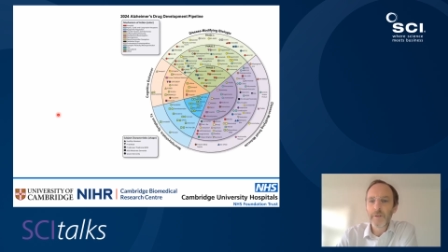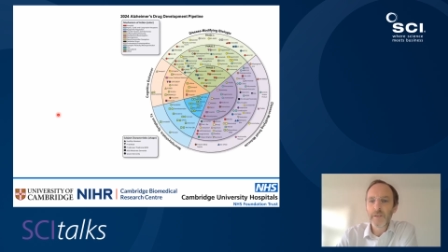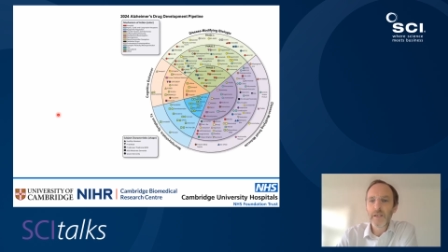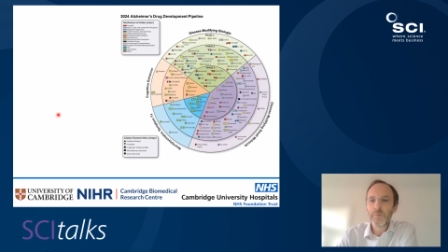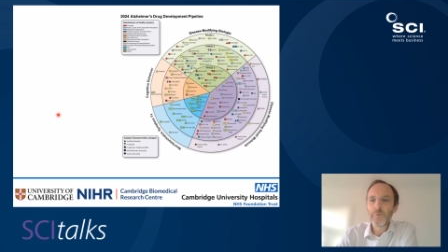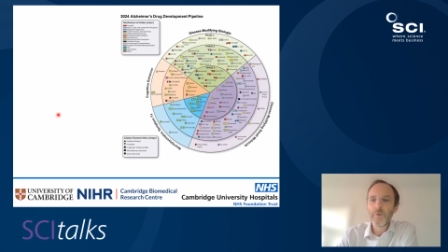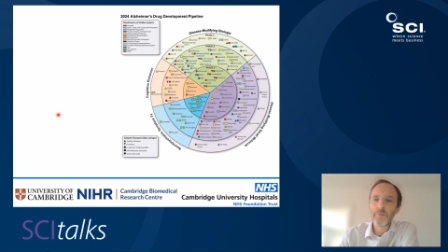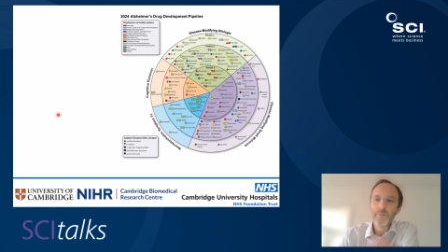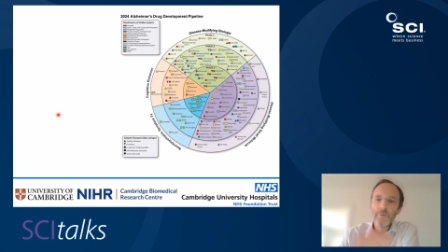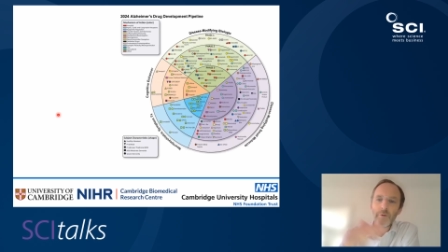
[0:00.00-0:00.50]

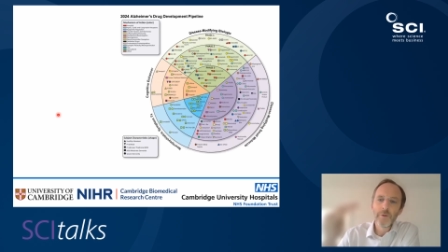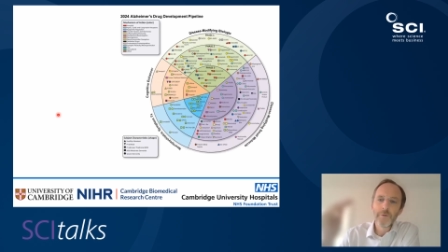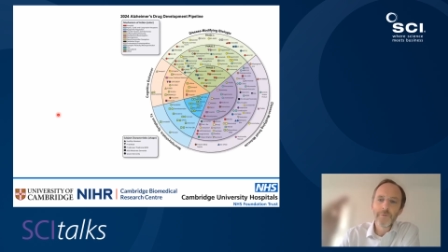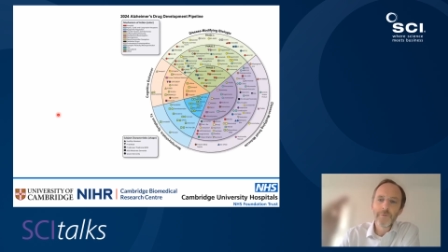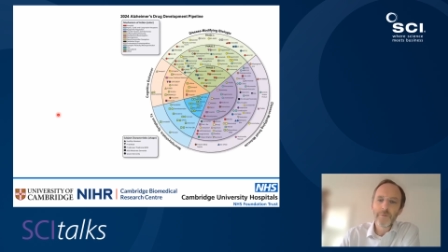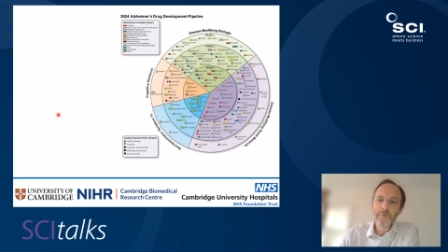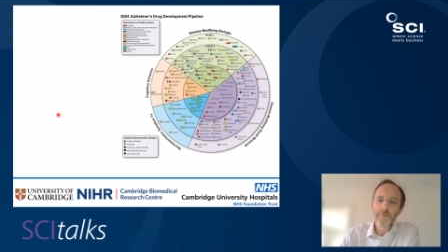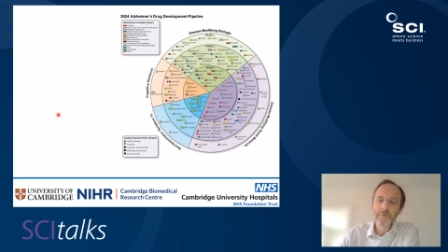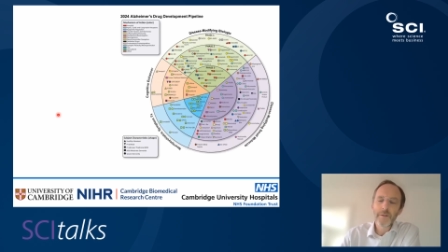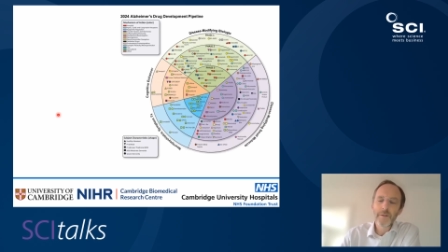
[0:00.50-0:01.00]
Some will move
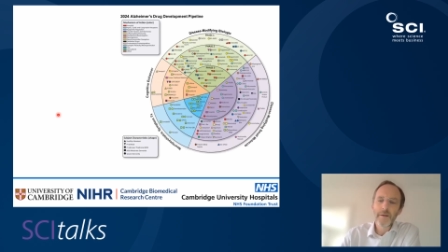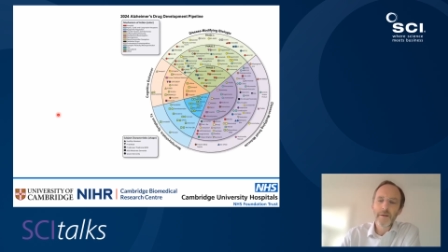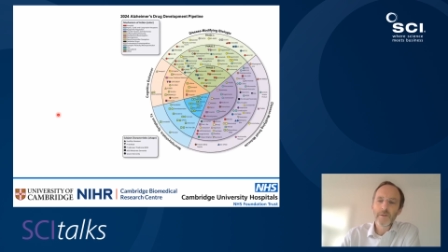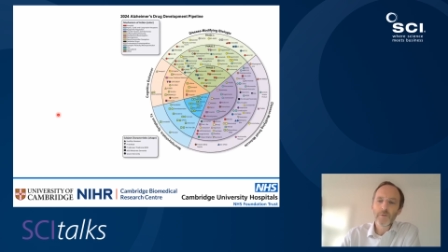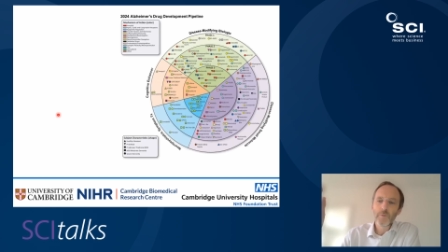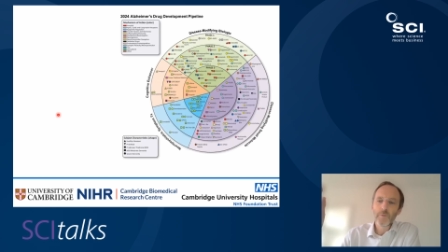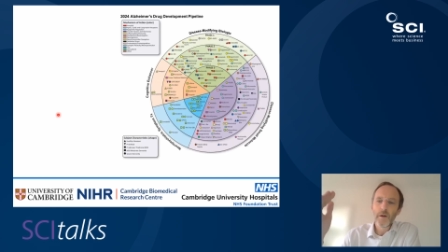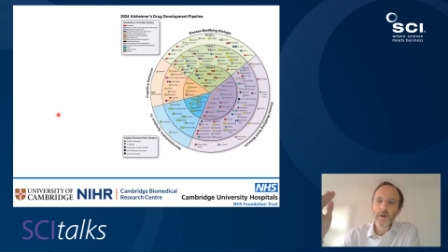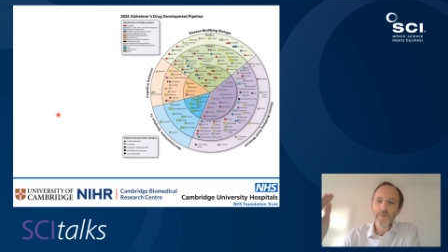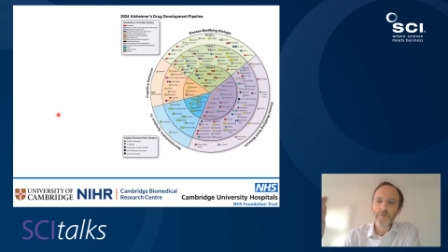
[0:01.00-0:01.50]
from phase
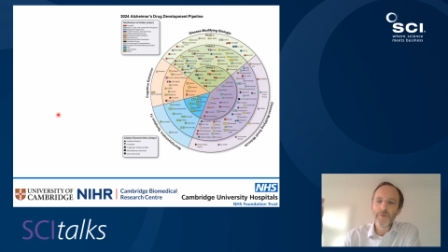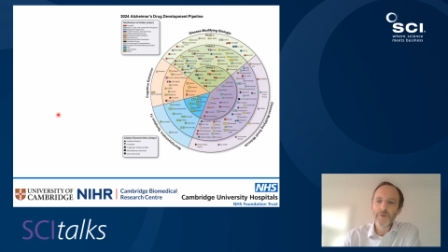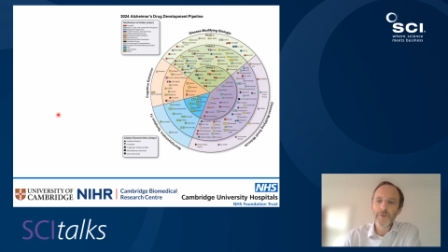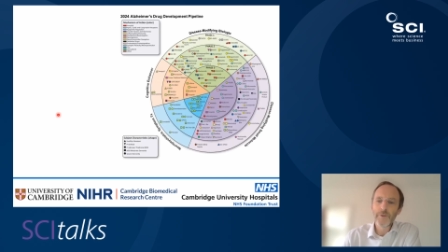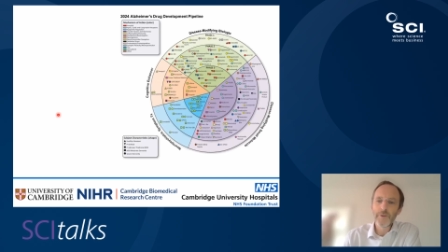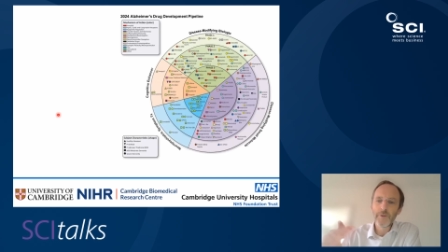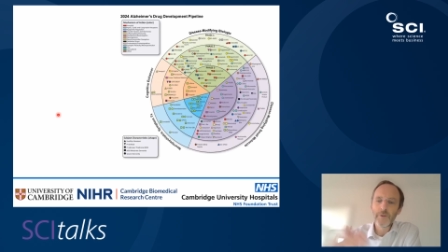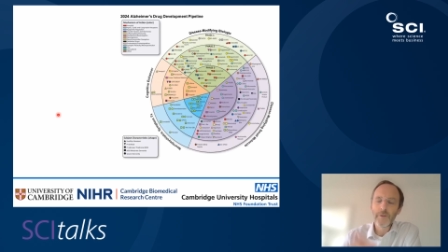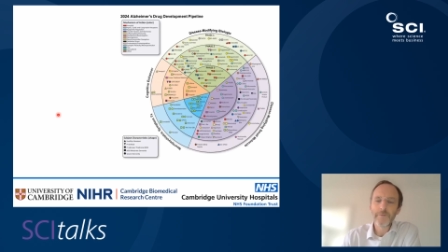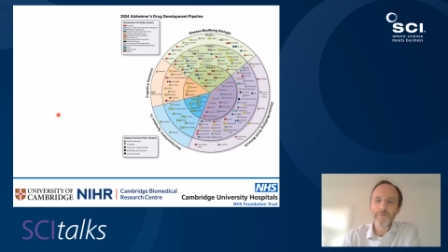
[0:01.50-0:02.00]
1 to
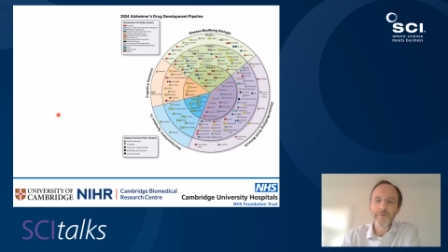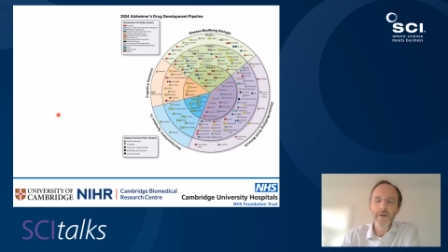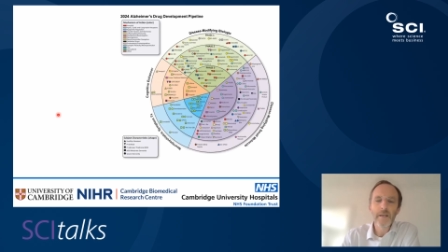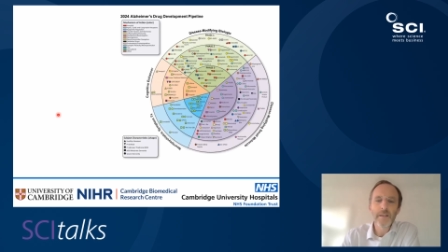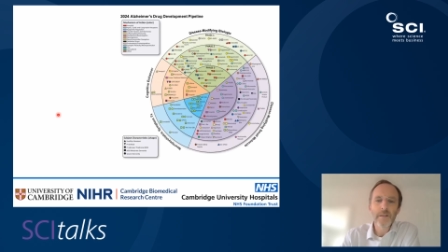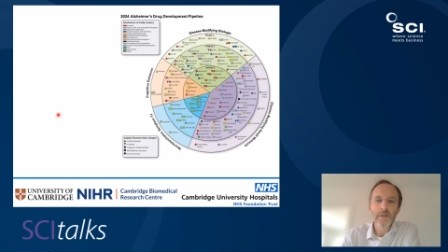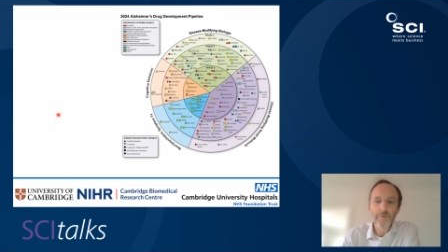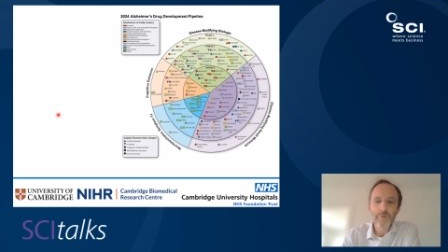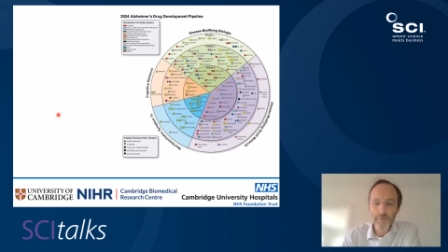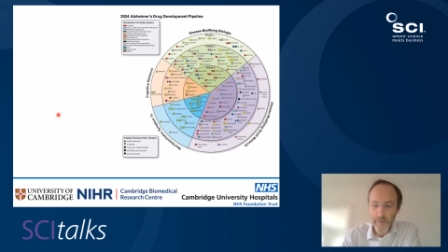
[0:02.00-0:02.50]
2 to
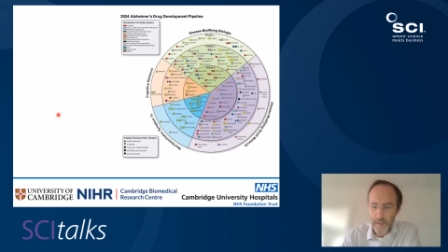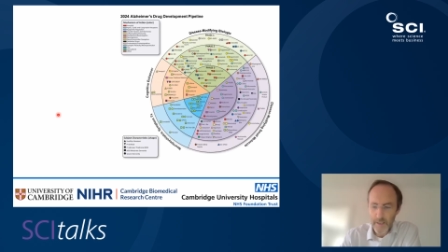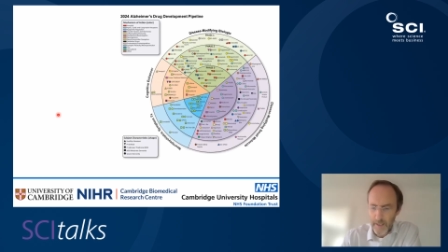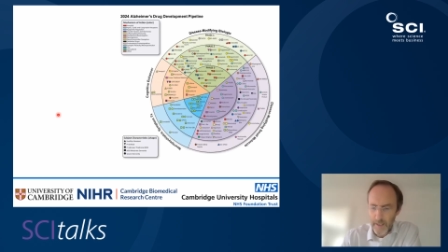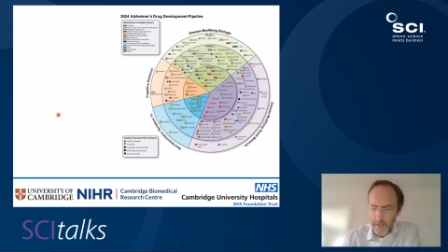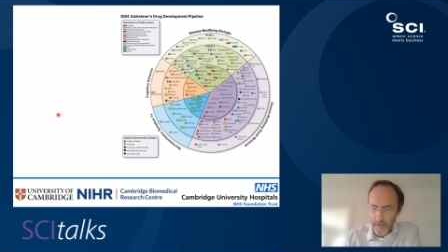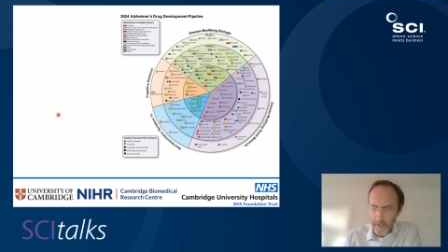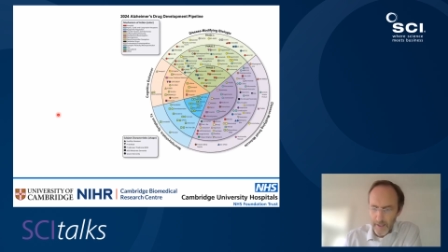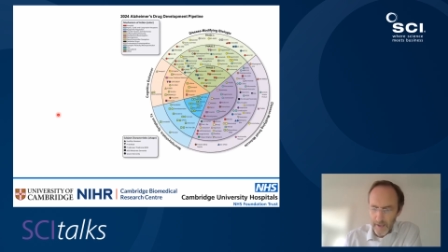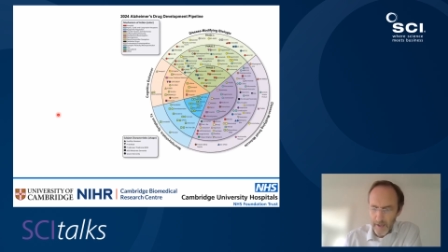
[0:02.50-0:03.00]
phase 3
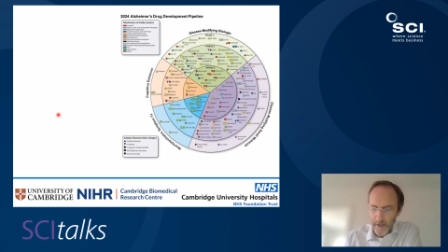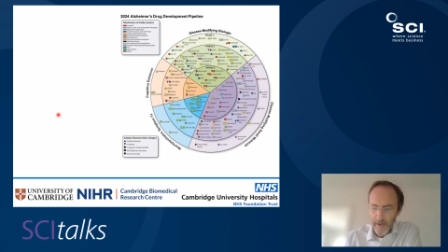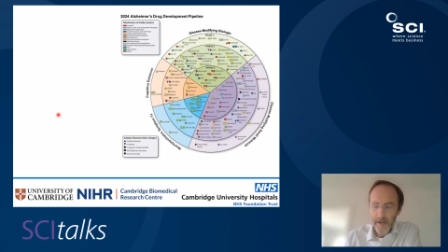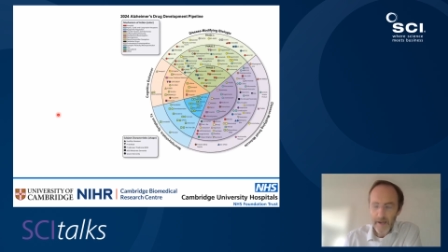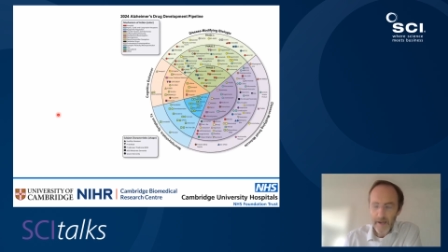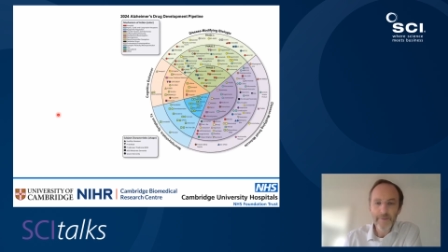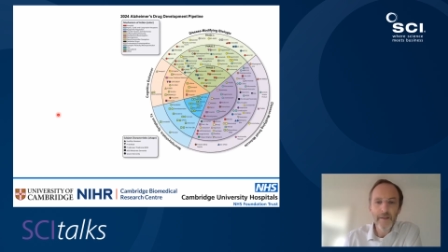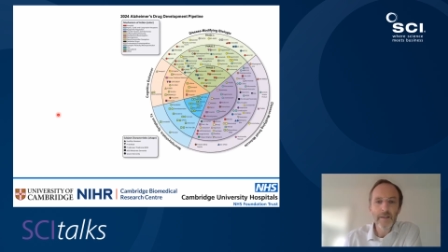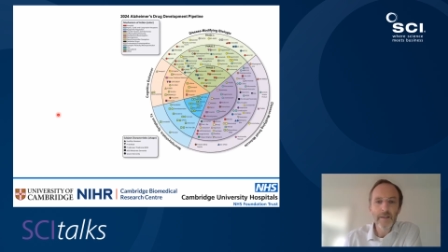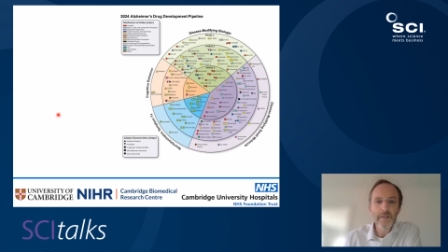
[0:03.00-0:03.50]

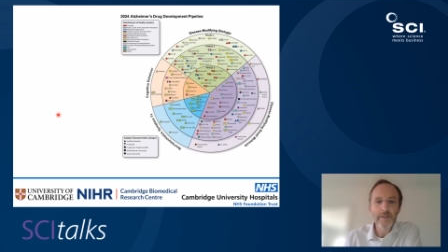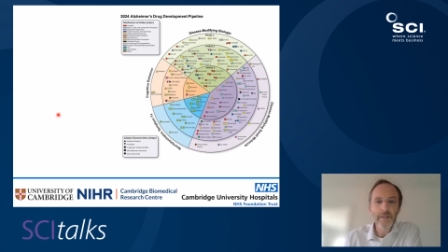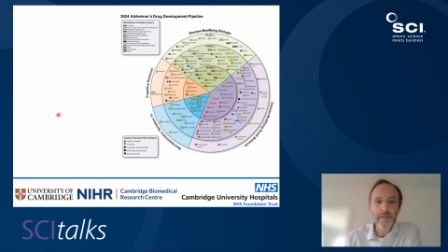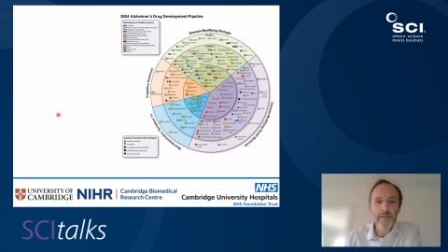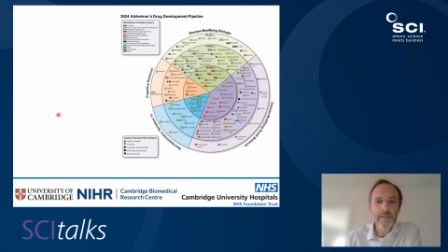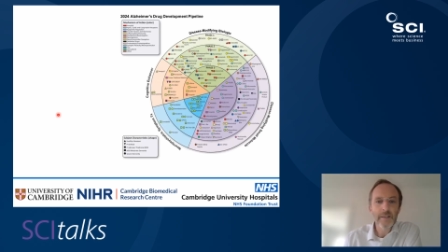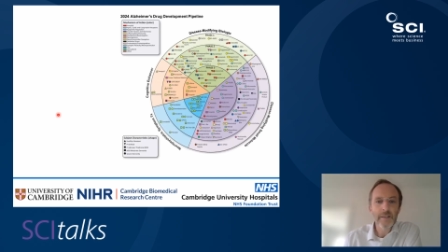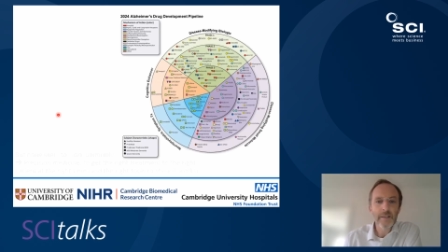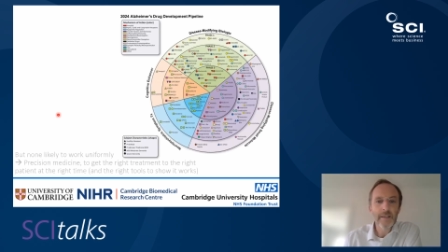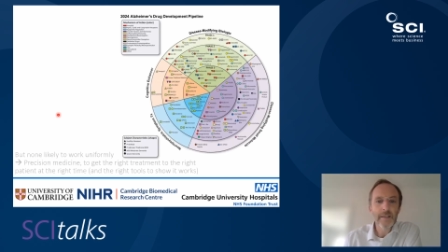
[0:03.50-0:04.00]
and then
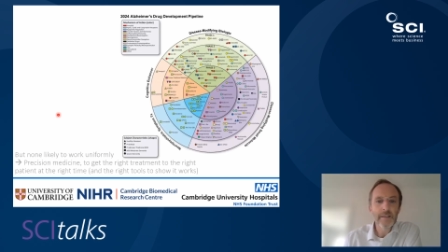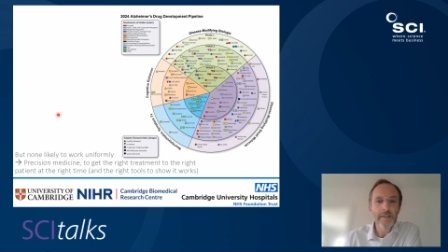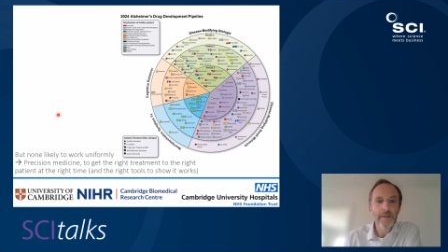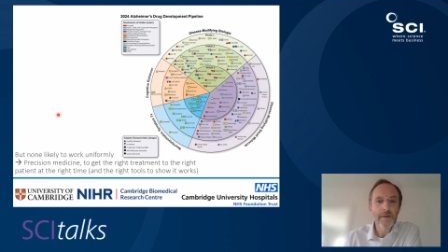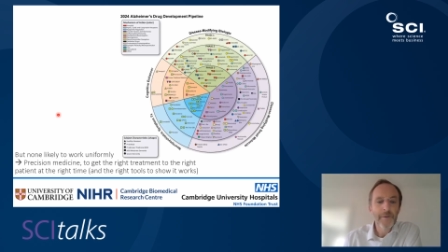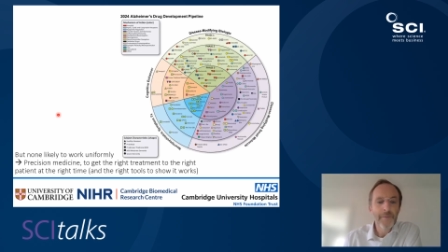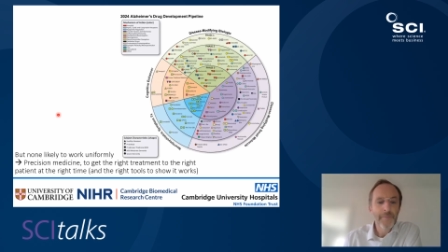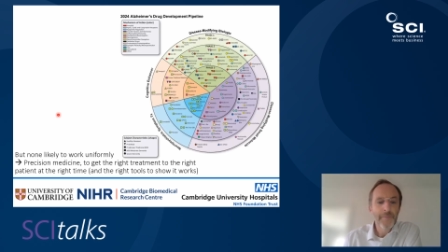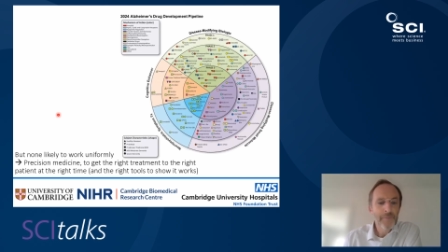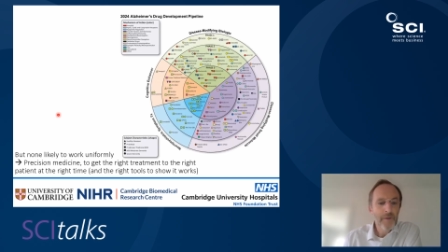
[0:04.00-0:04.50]
succeed.